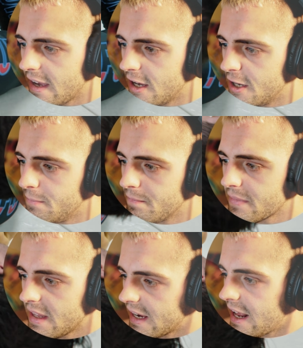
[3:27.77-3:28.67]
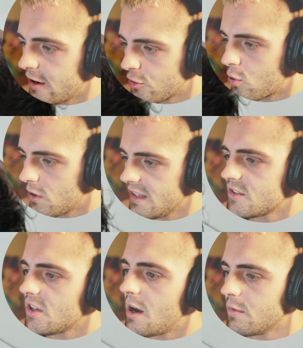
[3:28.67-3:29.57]
It kind of
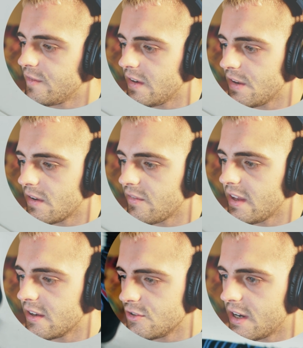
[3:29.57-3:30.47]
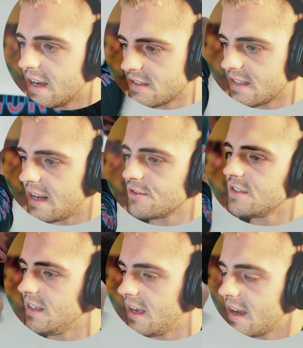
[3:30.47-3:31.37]
correlates a lot with 50-50, as you guys can now
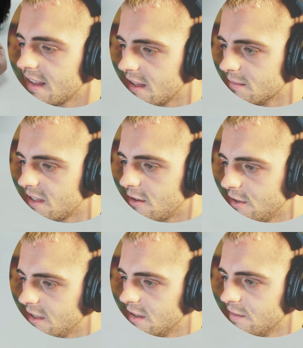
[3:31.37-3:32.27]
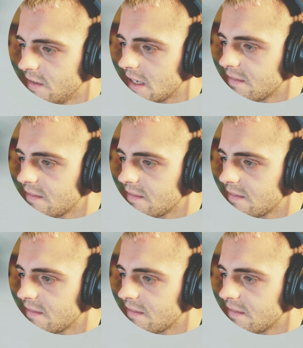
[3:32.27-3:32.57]
see them settled into the